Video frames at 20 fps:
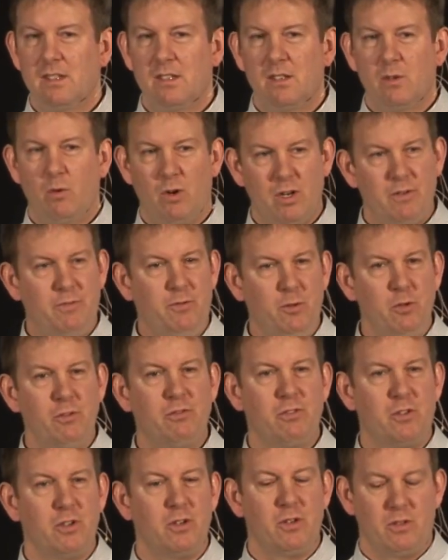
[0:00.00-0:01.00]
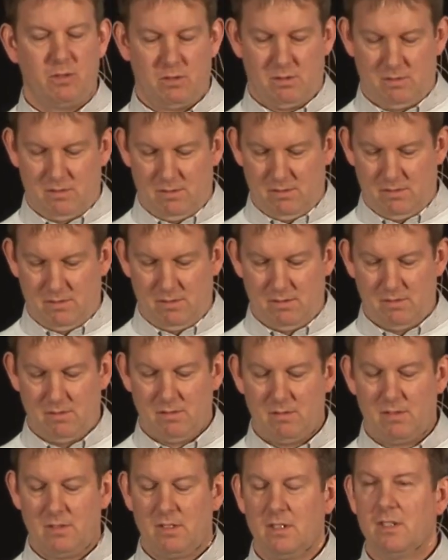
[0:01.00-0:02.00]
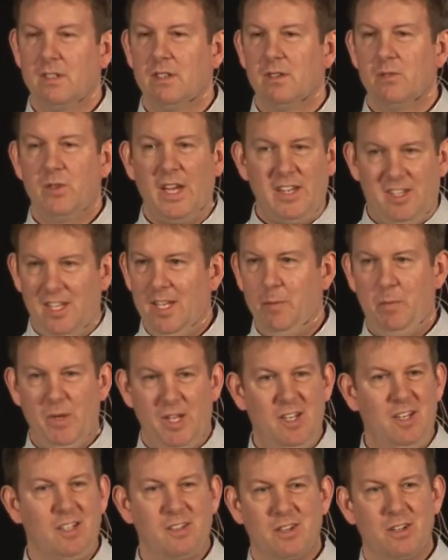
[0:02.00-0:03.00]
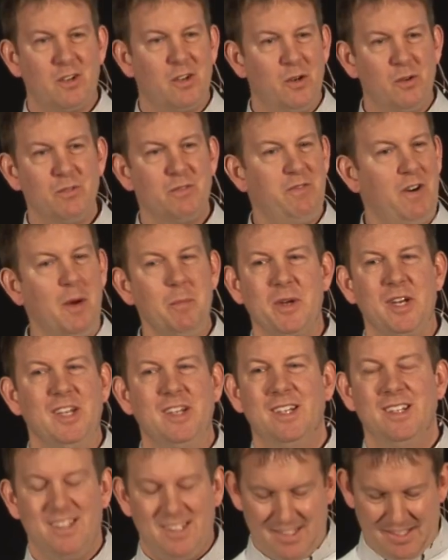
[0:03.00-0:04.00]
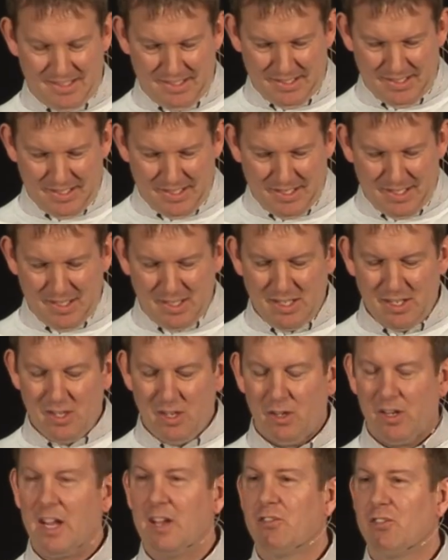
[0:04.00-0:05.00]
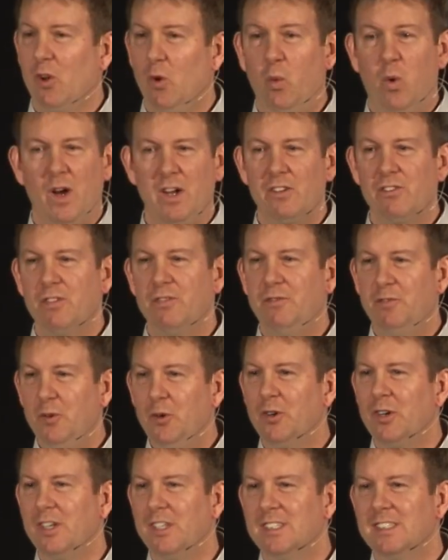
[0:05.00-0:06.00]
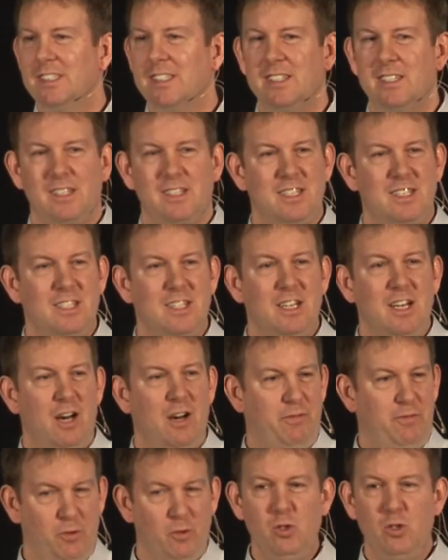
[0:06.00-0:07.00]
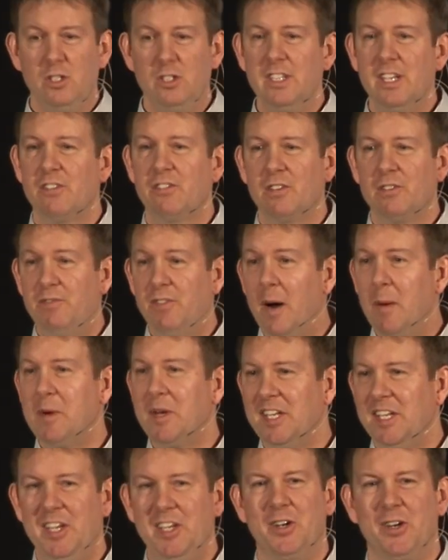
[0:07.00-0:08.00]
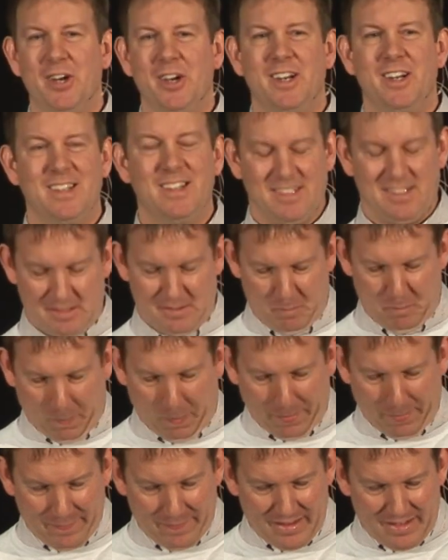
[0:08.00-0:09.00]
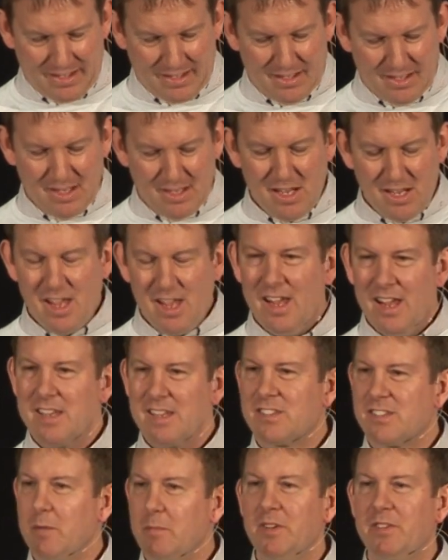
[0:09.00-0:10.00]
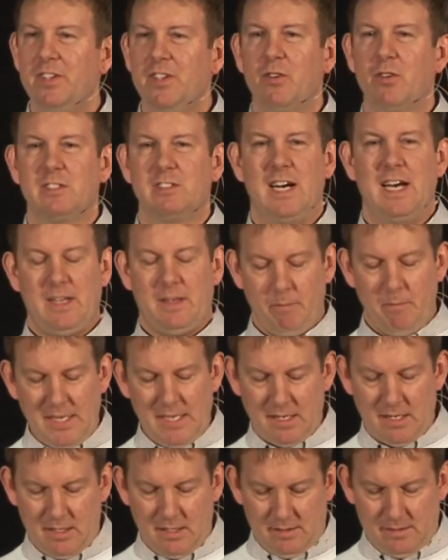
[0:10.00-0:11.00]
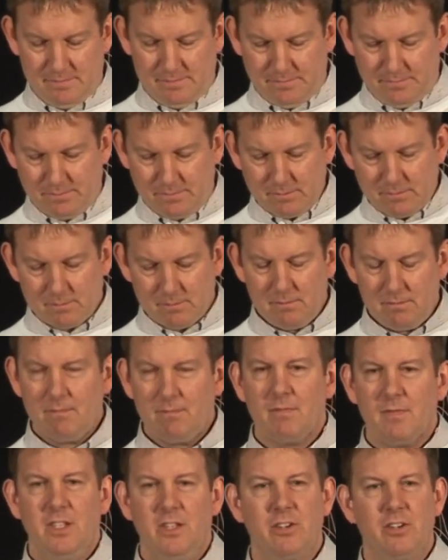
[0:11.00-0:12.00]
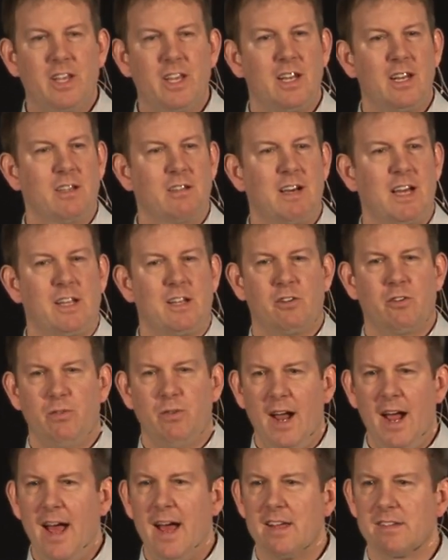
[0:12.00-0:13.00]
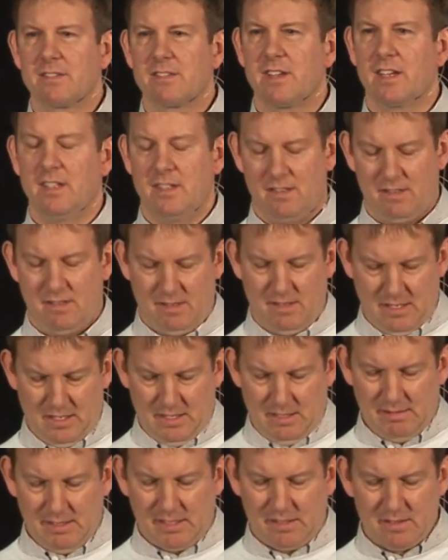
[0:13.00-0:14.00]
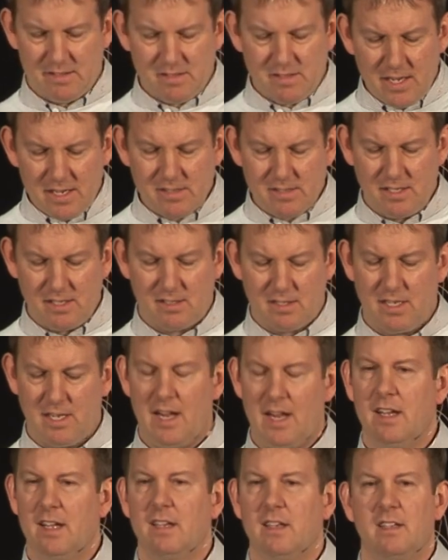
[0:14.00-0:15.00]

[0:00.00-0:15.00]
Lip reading: What do fools do? They keep eating their own vomit. Okay, so what is a fool? A fool is a vomit eater. And some of you are like, man, you're getting like crass and like disgusting today.